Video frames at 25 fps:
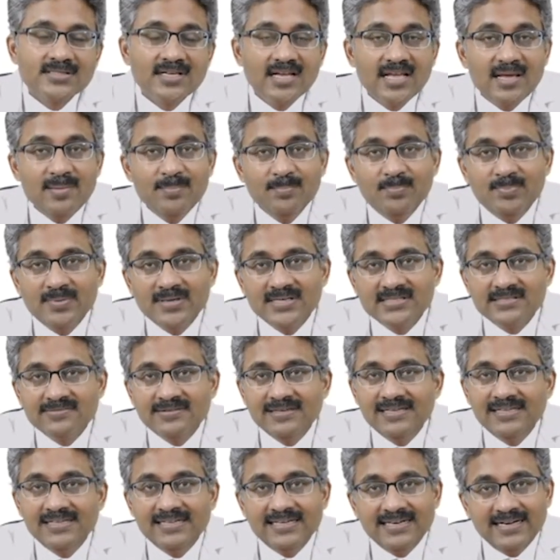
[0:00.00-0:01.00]
the impulse
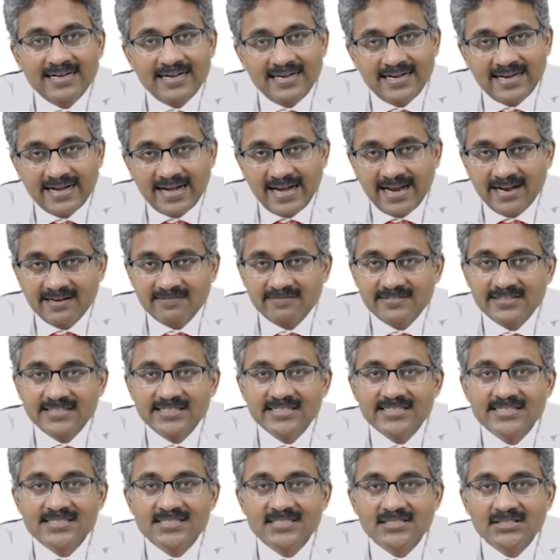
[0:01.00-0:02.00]
will
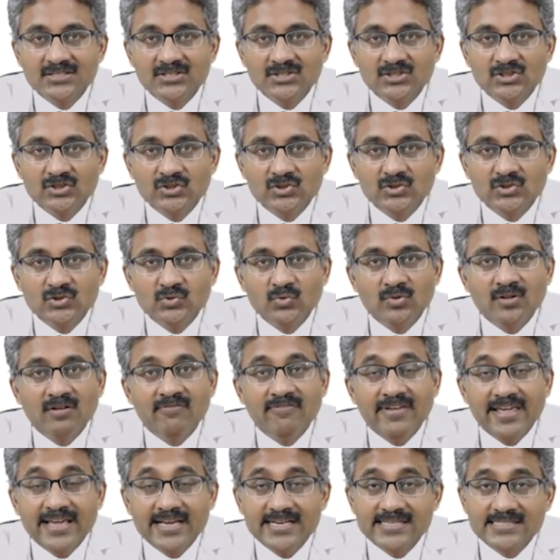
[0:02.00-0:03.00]
traverse to the
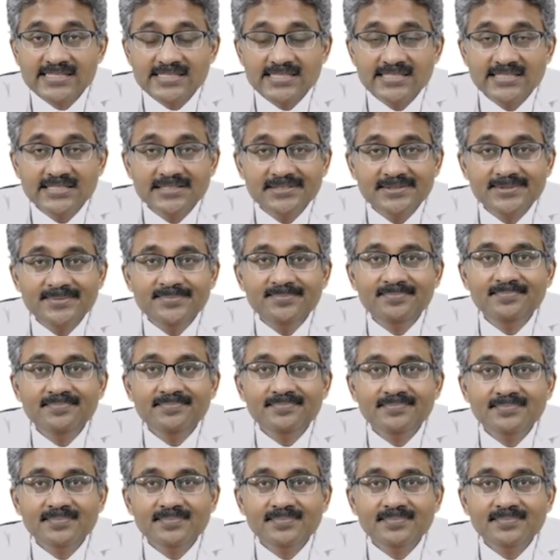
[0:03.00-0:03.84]
vagus nerve.